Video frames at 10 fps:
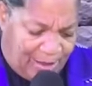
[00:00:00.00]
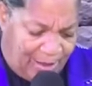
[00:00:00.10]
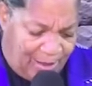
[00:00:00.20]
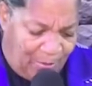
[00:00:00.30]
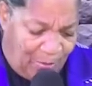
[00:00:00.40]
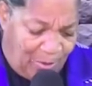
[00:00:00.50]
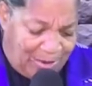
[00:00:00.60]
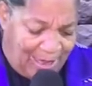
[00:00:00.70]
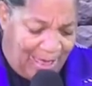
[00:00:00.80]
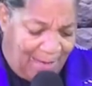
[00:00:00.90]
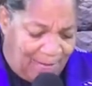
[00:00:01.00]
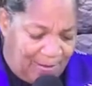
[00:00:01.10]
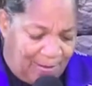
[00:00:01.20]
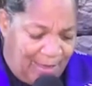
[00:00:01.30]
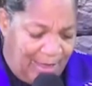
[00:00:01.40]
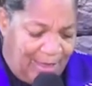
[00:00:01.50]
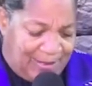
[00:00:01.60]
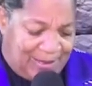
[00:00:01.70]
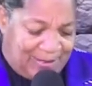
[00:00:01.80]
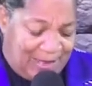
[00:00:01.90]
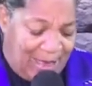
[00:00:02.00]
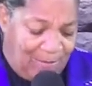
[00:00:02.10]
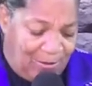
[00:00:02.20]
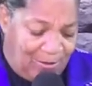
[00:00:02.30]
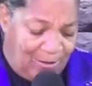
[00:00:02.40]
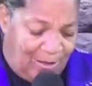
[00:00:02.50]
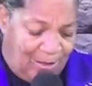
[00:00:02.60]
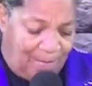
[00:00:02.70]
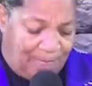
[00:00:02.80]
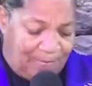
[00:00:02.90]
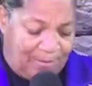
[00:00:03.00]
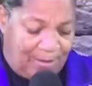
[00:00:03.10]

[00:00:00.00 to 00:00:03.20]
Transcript: uh, what happened is that Samuel um,